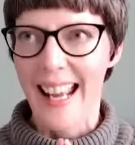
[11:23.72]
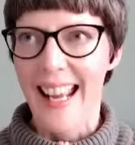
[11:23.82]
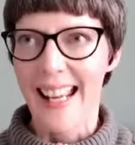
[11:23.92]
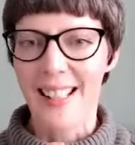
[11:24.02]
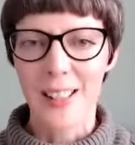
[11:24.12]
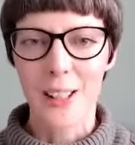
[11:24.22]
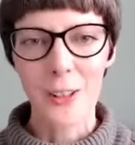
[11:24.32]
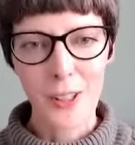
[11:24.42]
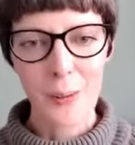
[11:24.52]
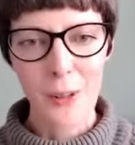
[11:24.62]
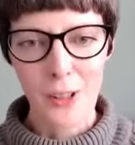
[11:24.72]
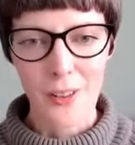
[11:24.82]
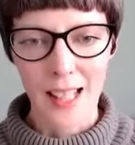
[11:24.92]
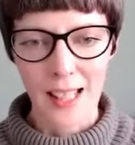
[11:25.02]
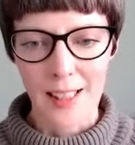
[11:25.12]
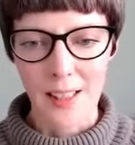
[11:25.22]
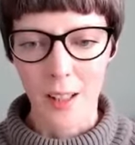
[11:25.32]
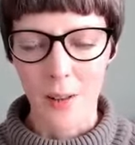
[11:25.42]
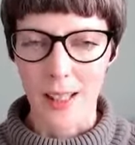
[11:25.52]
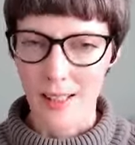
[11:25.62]
is to look at what's on their list and
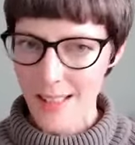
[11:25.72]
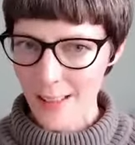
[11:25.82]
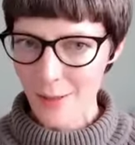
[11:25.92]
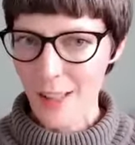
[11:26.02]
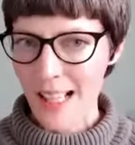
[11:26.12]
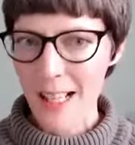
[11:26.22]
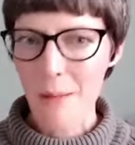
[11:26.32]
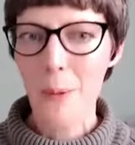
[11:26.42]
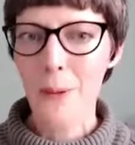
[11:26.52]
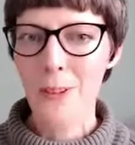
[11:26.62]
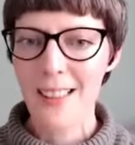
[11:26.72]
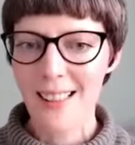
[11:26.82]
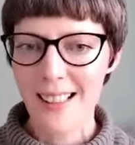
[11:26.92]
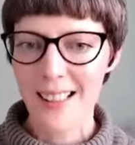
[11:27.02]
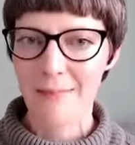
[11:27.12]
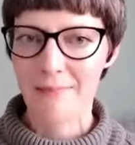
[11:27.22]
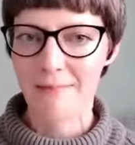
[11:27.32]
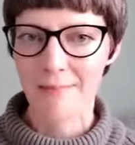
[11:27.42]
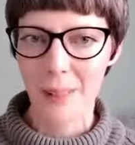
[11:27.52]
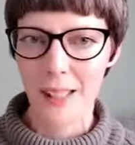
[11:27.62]
go, is this really important?
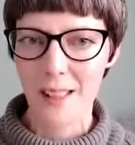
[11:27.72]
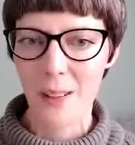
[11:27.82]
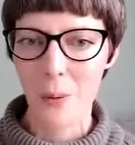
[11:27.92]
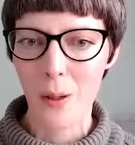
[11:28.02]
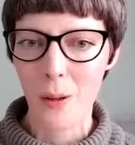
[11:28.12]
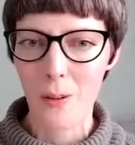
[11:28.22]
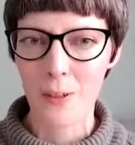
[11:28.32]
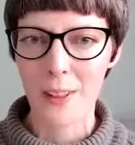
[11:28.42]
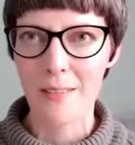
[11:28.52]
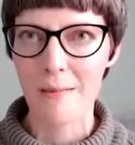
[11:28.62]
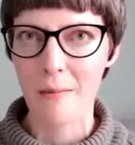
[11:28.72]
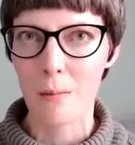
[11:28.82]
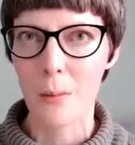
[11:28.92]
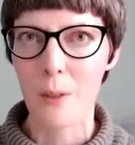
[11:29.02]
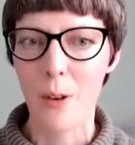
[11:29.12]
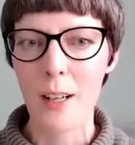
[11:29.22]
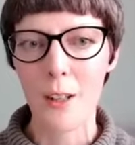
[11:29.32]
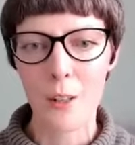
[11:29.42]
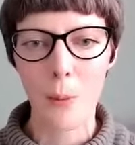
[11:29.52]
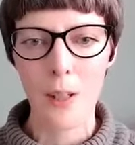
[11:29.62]
Because quite often we're very
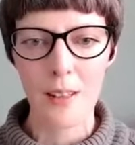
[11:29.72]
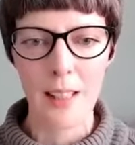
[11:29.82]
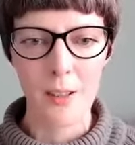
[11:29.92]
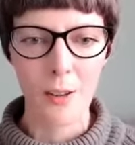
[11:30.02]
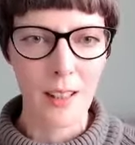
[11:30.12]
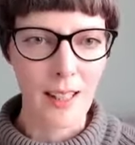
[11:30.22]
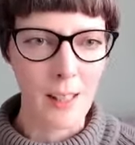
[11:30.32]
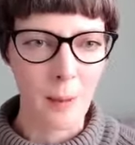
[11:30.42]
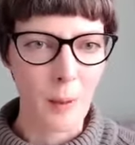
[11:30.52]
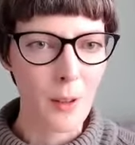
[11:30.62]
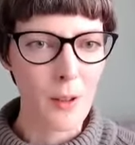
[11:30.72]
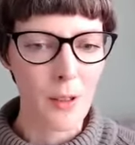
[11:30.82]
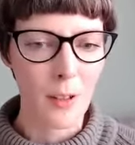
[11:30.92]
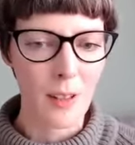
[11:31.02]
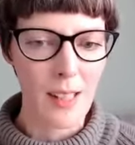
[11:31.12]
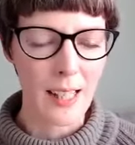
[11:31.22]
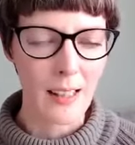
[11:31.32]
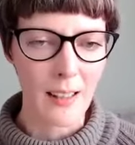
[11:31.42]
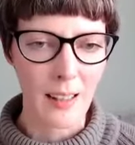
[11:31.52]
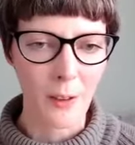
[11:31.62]
good at putting things on the list, but we're not so good at
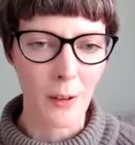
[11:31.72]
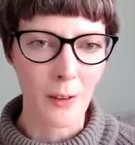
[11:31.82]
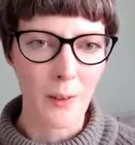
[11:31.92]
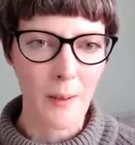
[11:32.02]
taking things off.